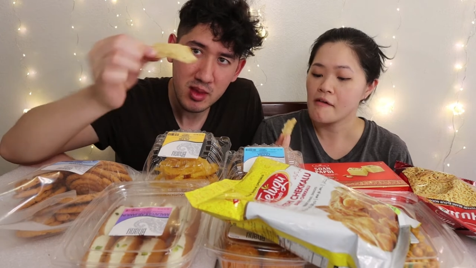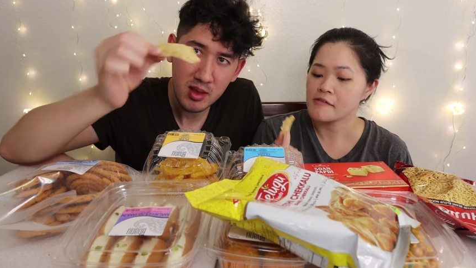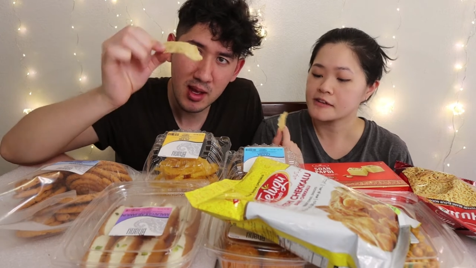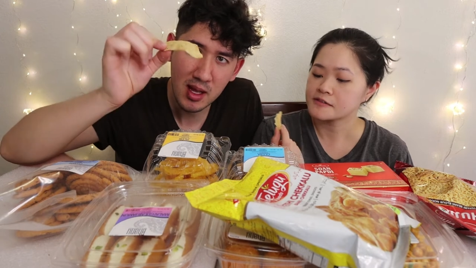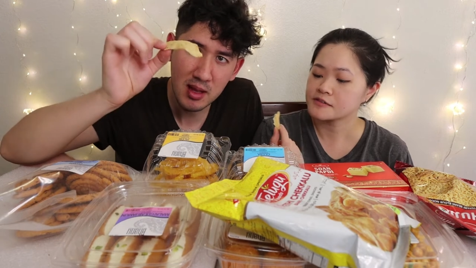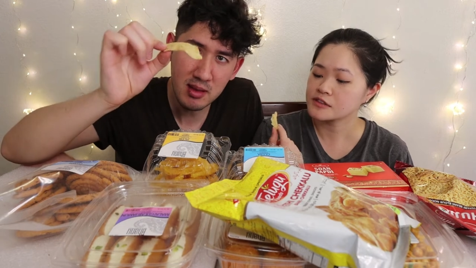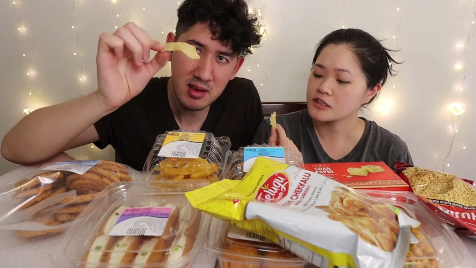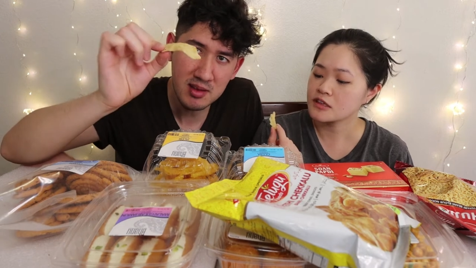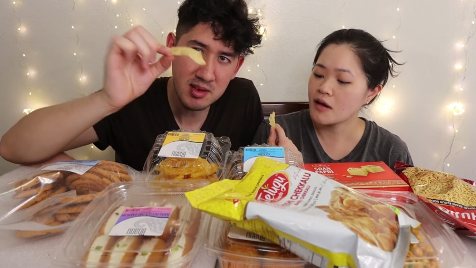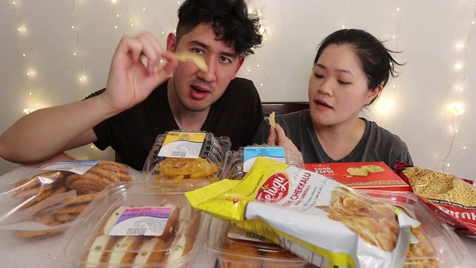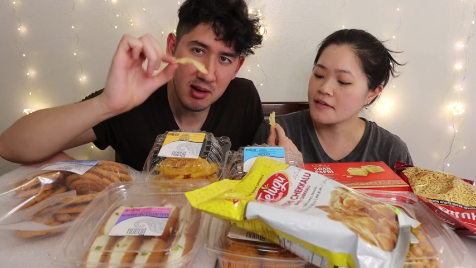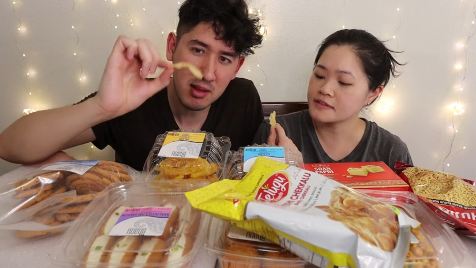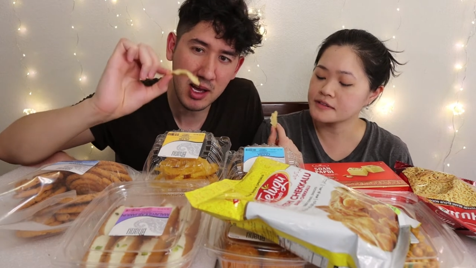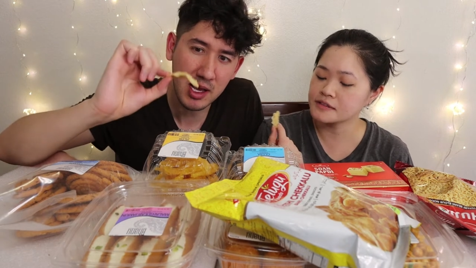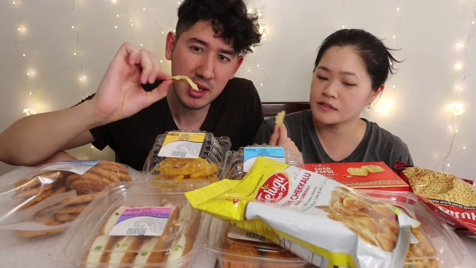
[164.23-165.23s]
Speaker 1: And these are
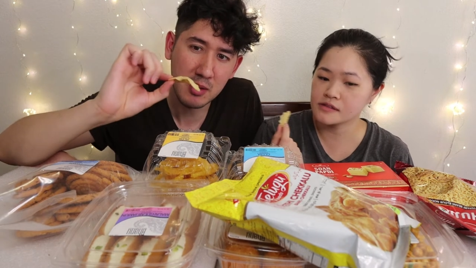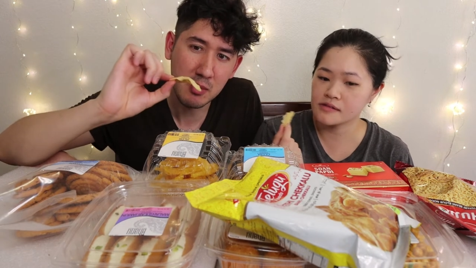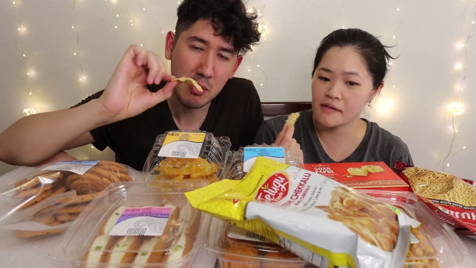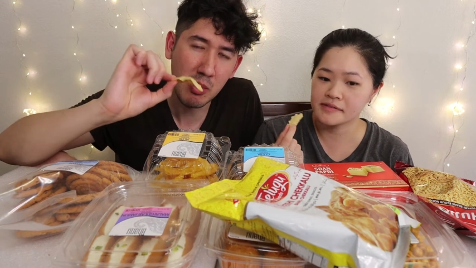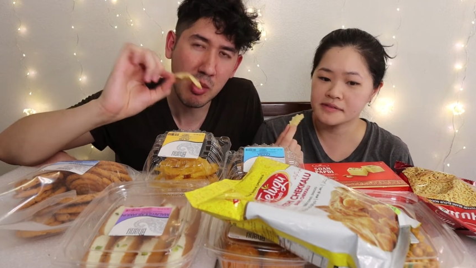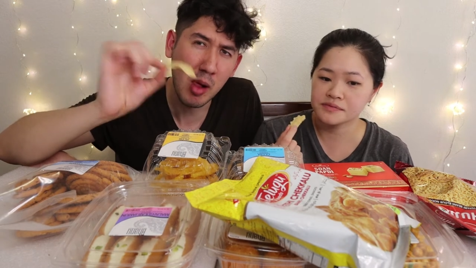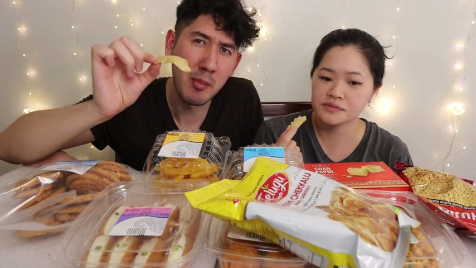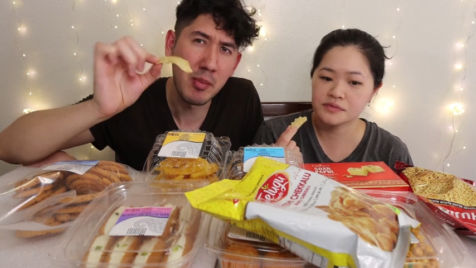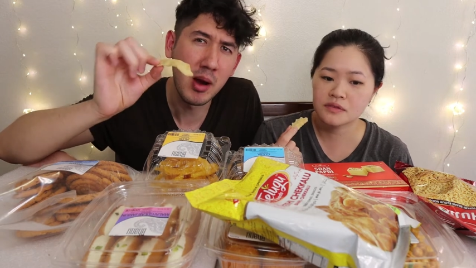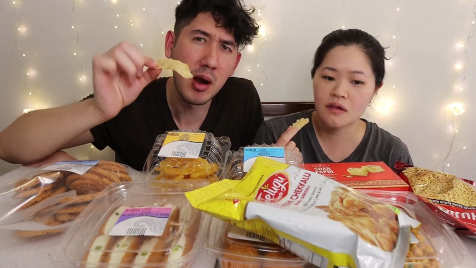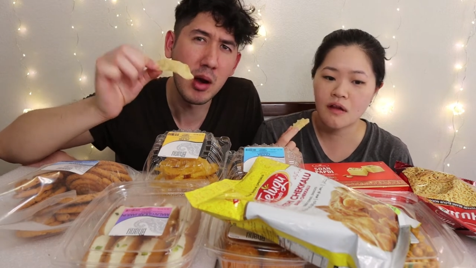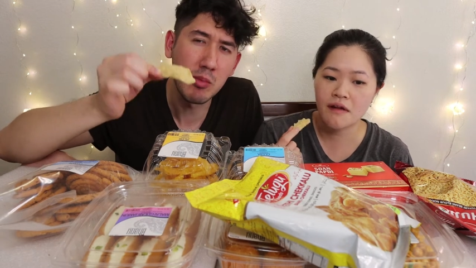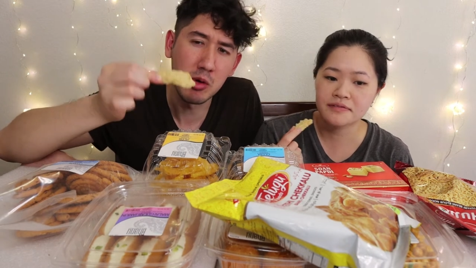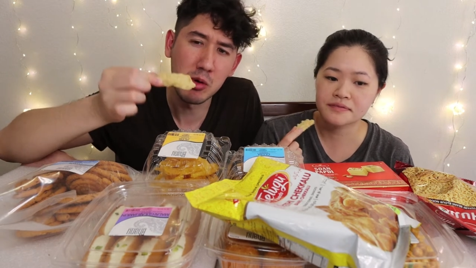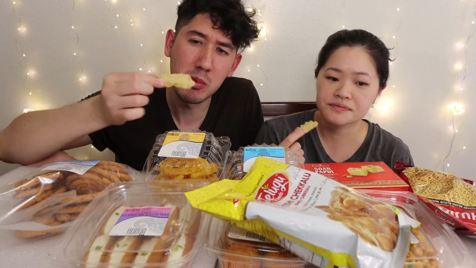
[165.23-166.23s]
mm. like hmm.
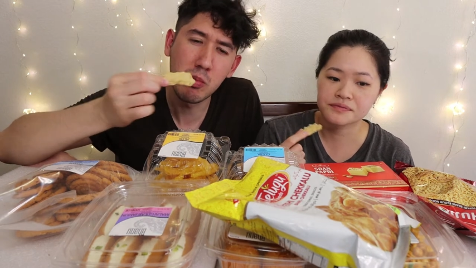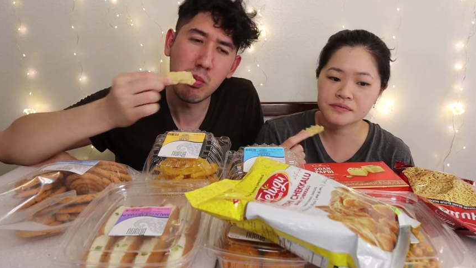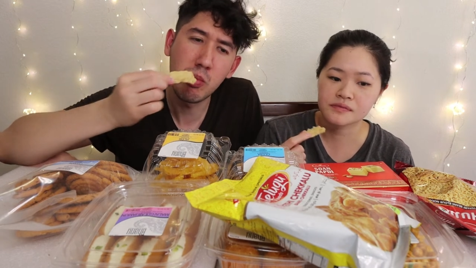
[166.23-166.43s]
comparable.